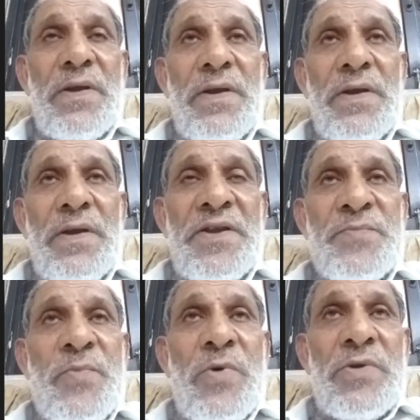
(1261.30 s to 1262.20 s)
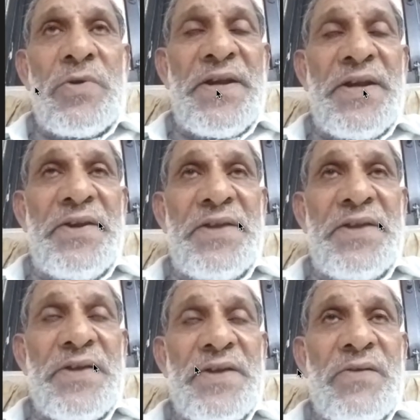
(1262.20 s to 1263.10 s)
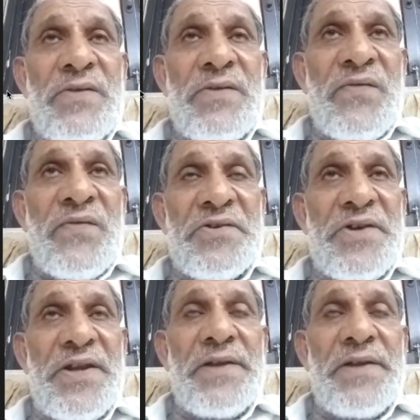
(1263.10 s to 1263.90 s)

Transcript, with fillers: his both kidneys are not functioning